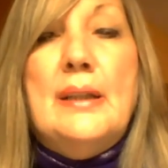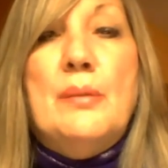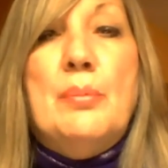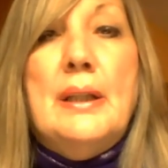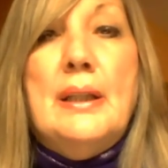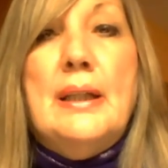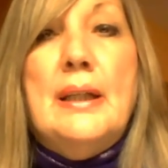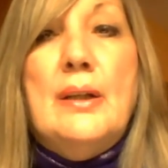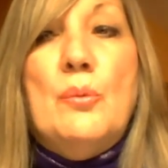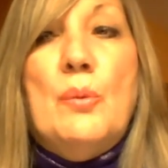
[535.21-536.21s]
completely
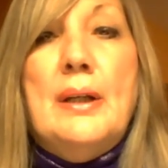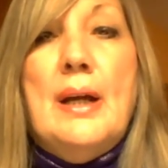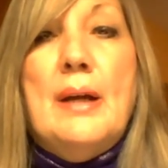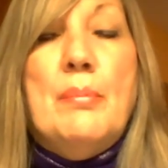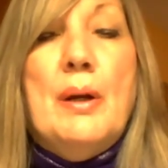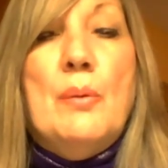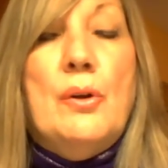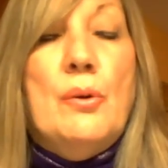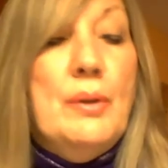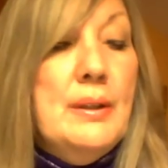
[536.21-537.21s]
in one night, but I
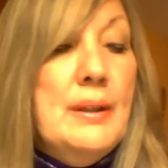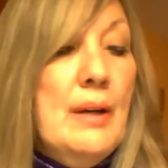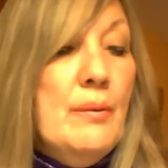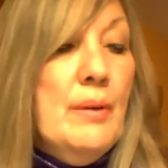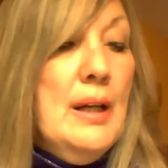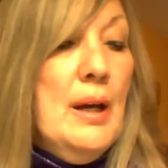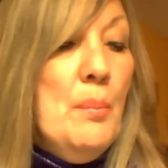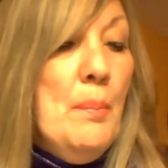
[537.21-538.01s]
won't go into that right now.